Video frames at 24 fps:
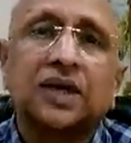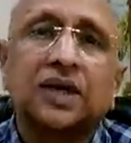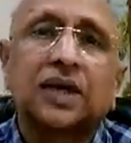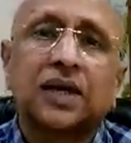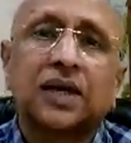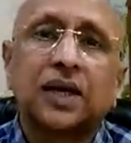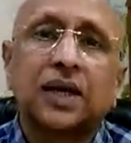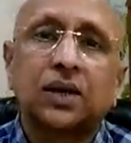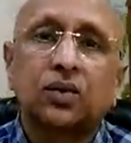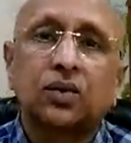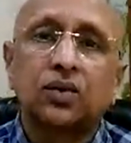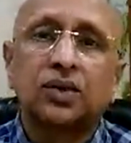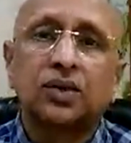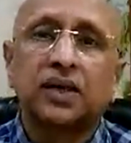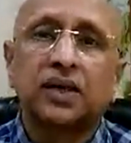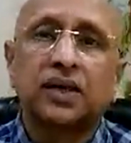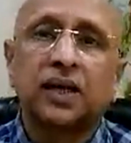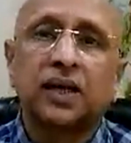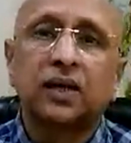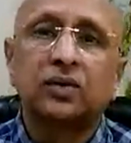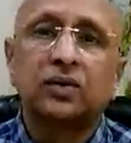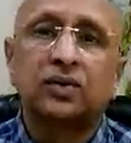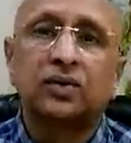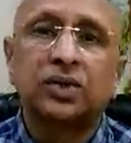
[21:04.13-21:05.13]
it into the
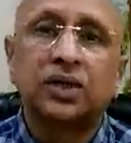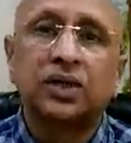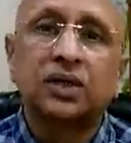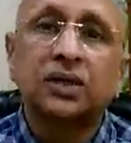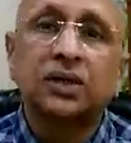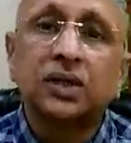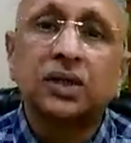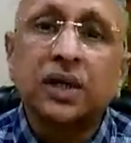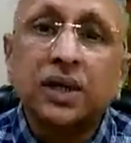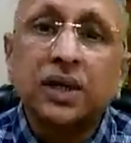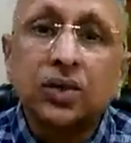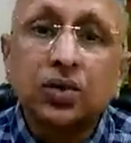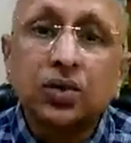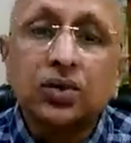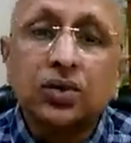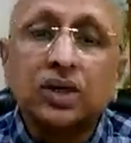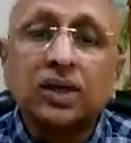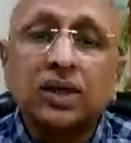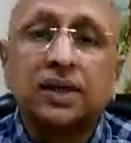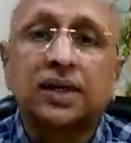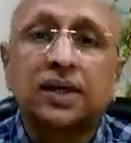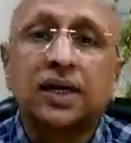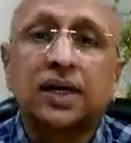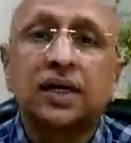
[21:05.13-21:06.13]
delusions, into the
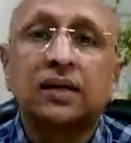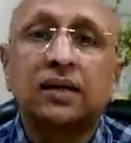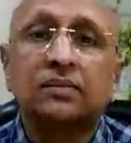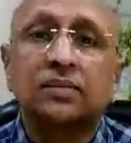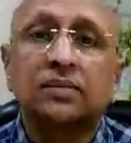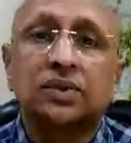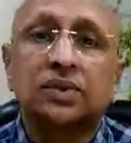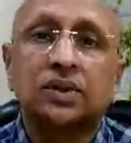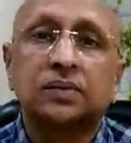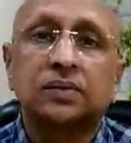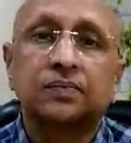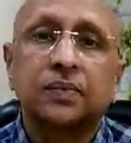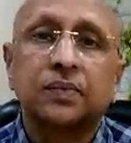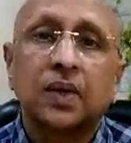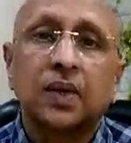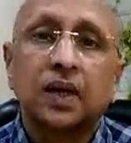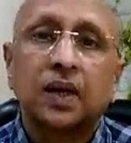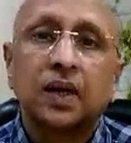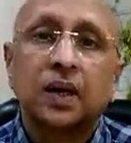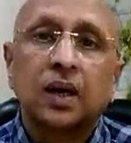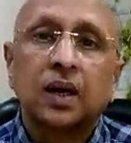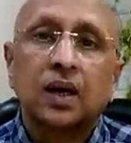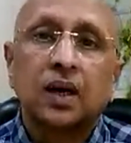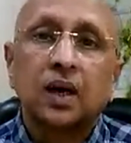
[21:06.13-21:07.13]
dreams.
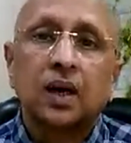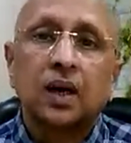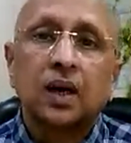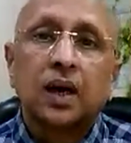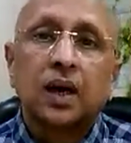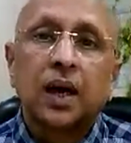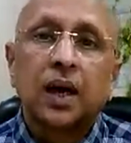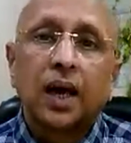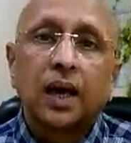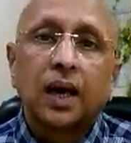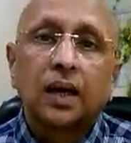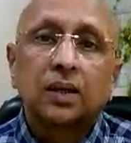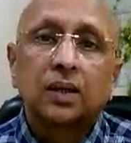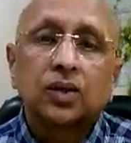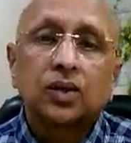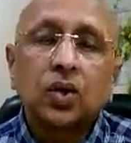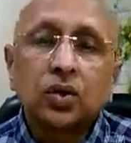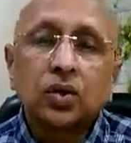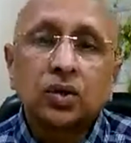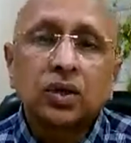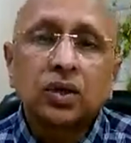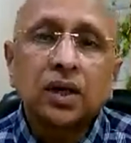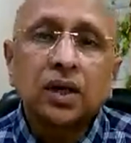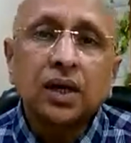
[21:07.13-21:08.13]

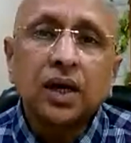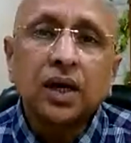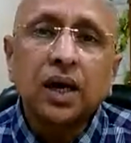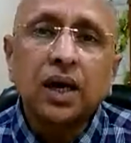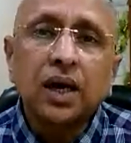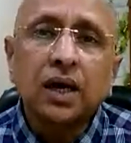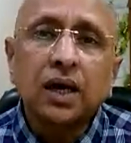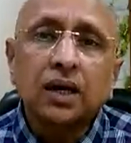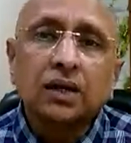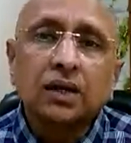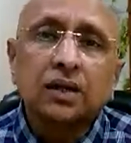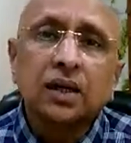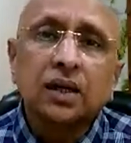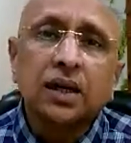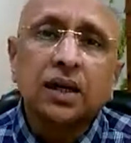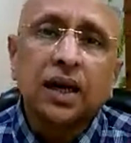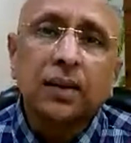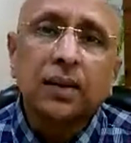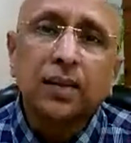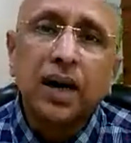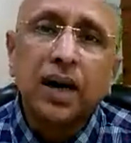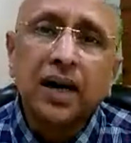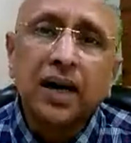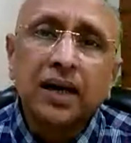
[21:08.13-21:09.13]
So the
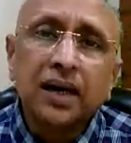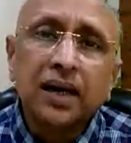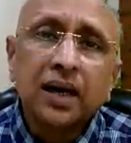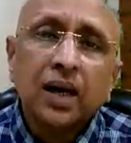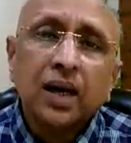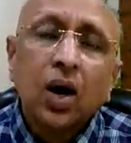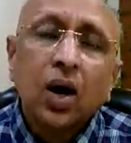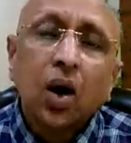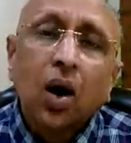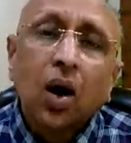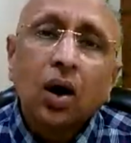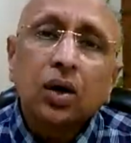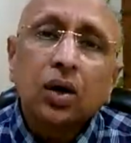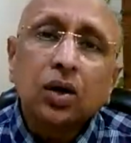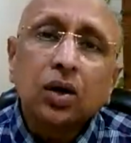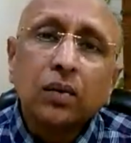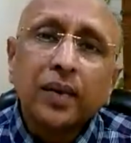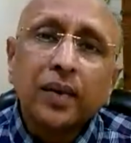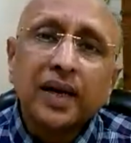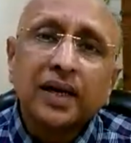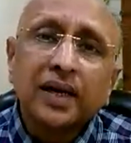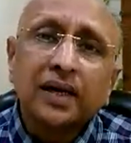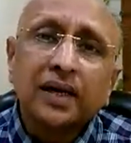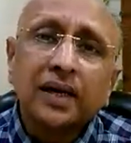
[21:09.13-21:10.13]
remedy
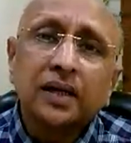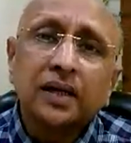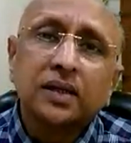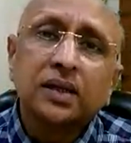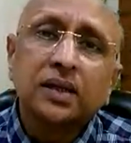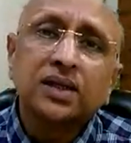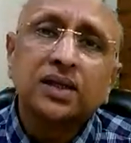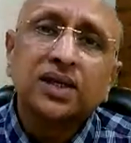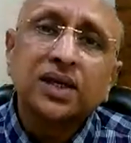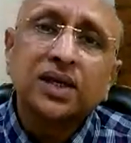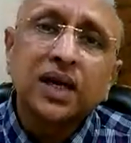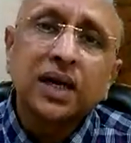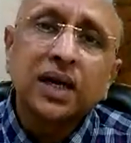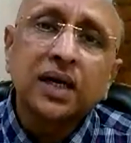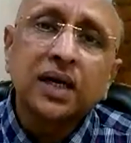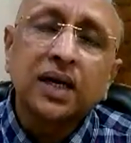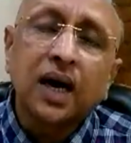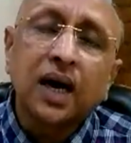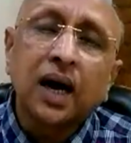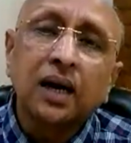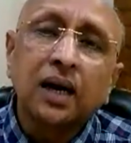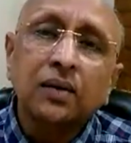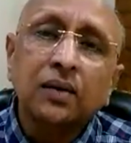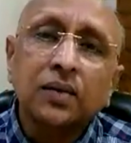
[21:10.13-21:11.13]
automatically, the state
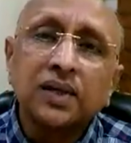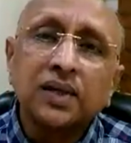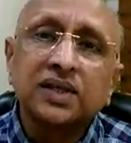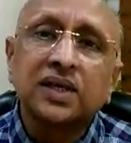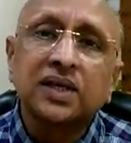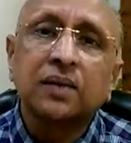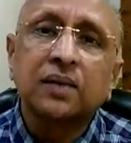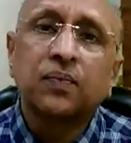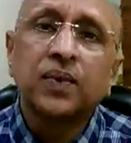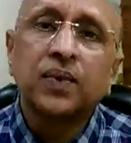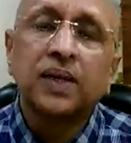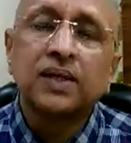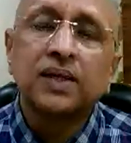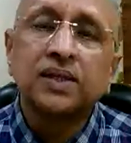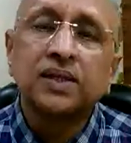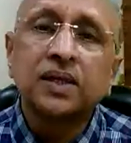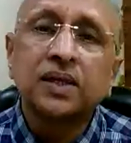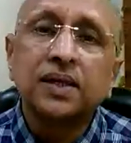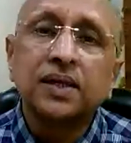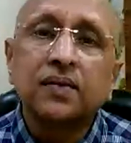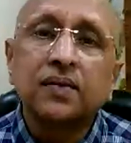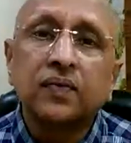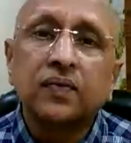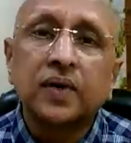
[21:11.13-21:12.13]
always reflects
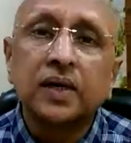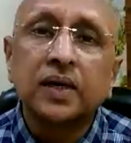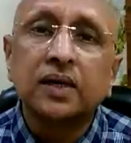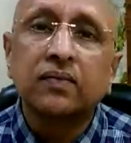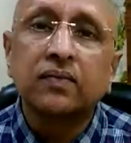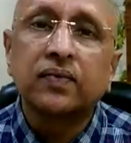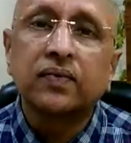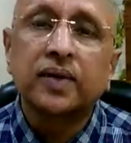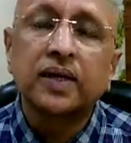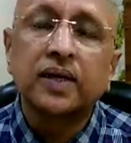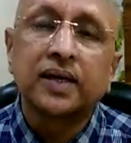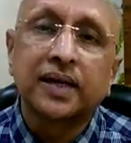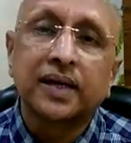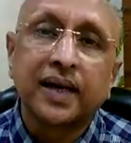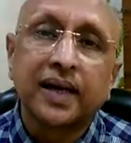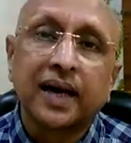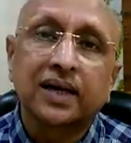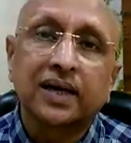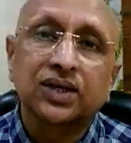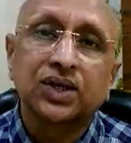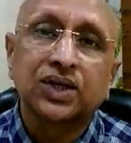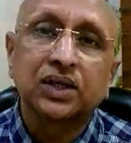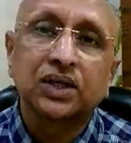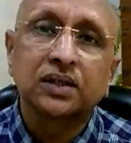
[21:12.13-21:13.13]
in different
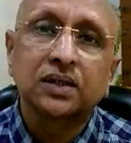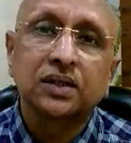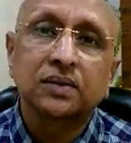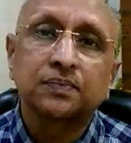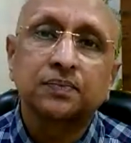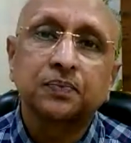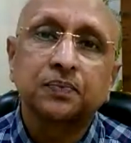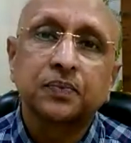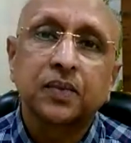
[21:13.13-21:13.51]
reactions.